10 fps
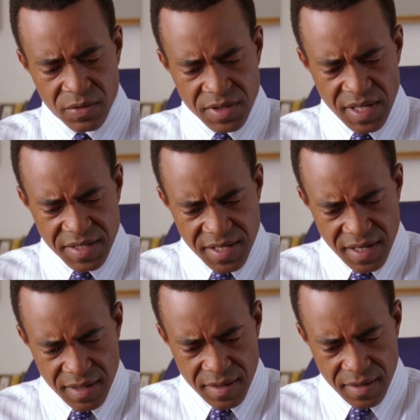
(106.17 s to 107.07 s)
What's that
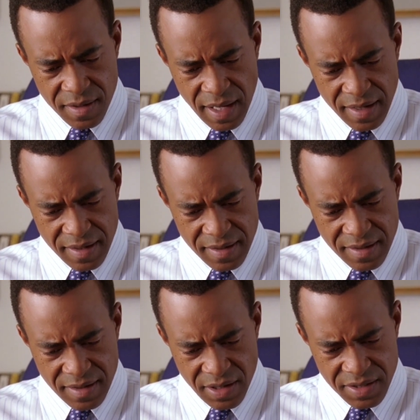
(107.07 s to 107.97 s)
say?
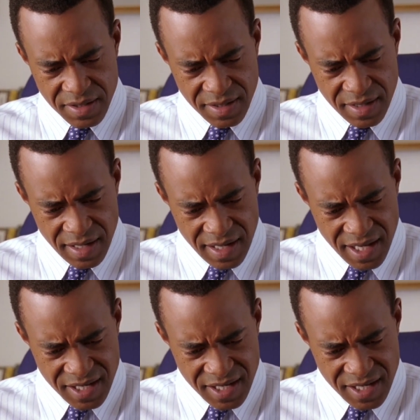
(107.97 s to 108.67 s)
Caitlin Cousin is a...